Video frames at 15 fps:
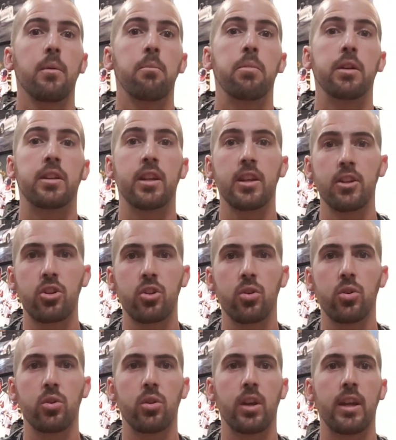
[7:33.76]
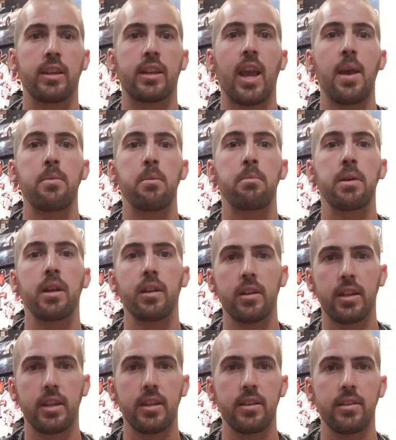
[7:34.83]
potential and
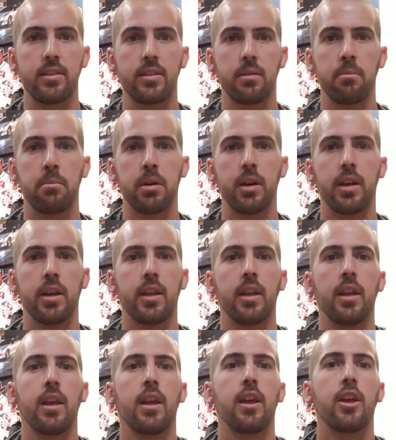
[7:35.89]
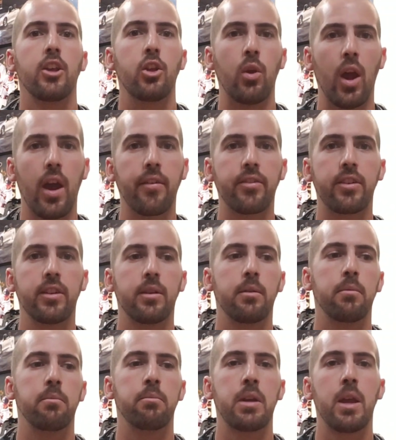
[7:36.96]
capabilities, but you have
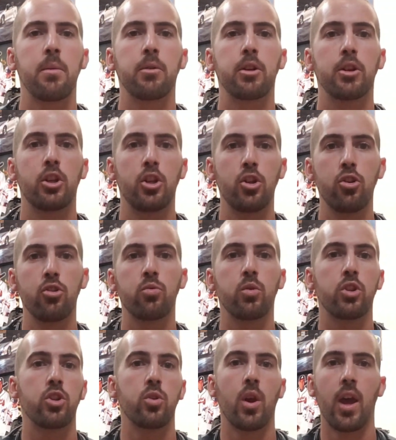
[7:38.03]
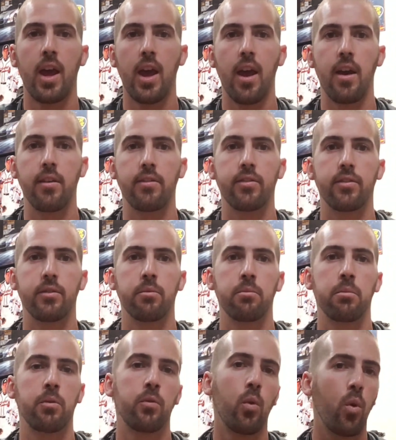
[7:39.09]
to be able to use what you have.
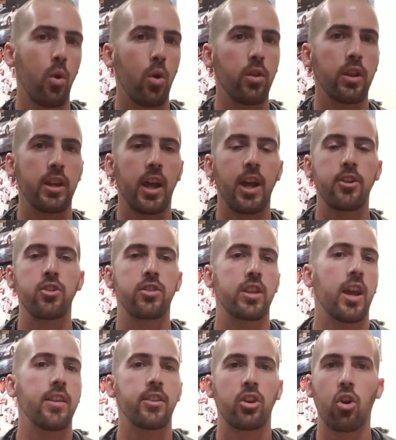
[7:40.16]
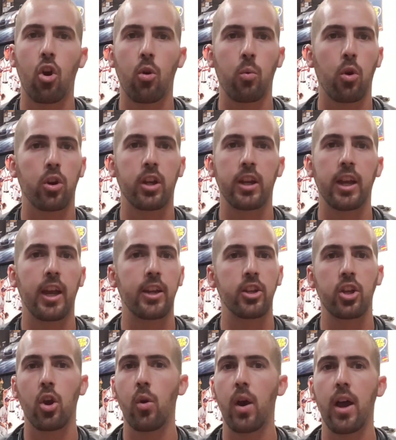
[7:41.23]
Before, on the nitrous, I had the car working. I could
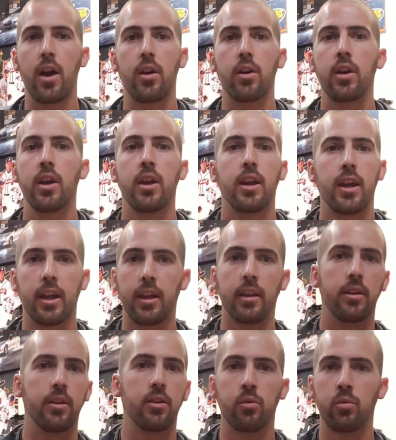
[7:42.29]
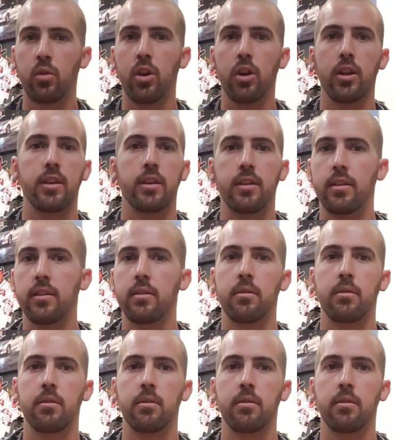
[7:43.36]
go out and run